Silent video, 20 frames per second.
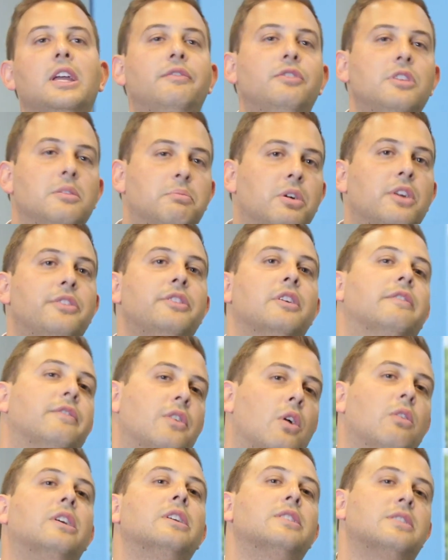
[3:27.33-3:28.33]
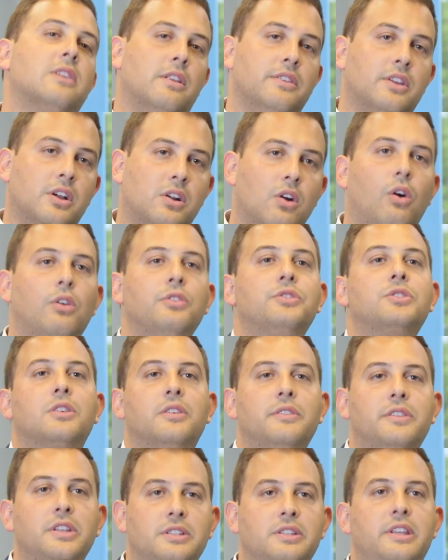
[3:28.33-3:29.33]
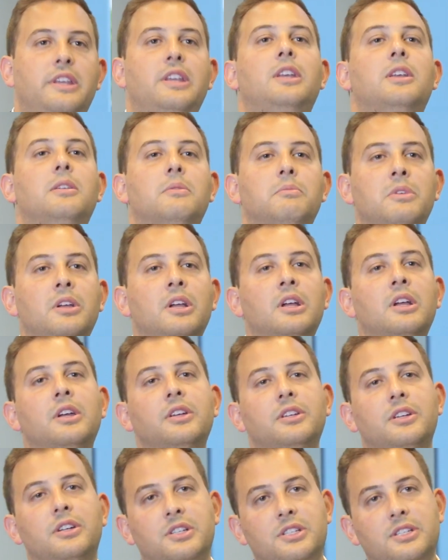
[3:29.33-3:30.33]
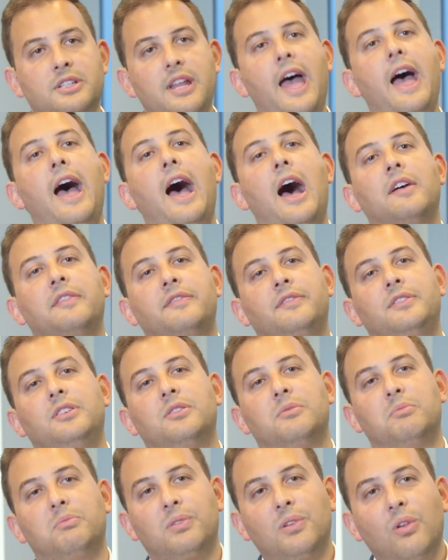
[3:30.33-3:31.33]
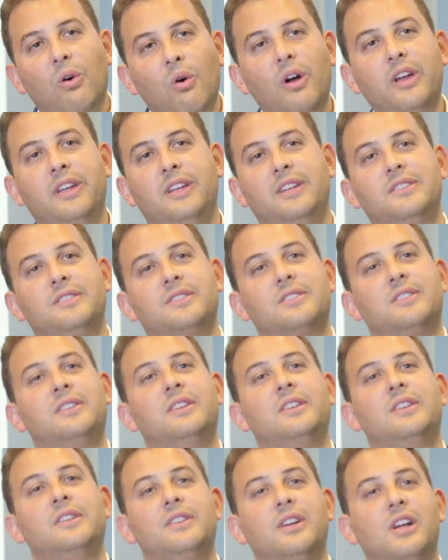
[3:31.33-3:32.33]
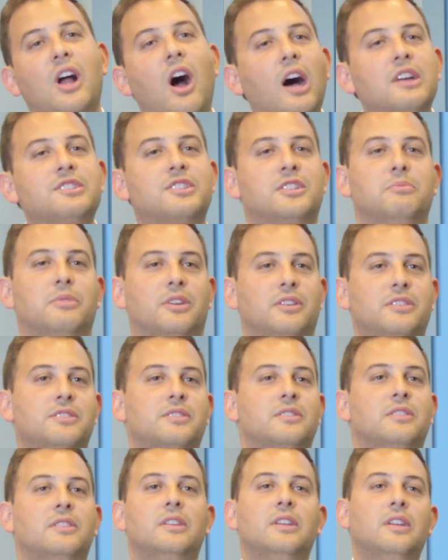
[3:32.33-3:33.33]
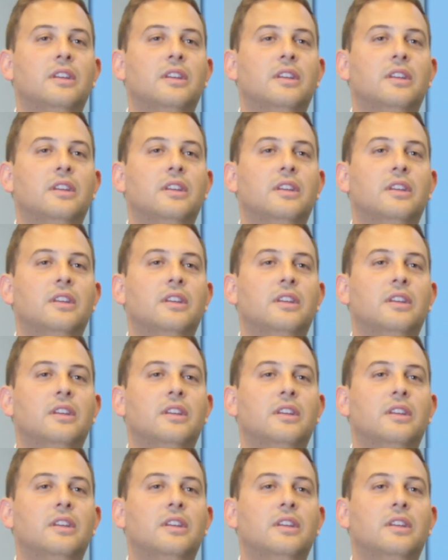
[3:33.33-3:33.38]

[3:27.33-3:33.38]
If you put the focus on the culture, the team, your staff, your employees, customers,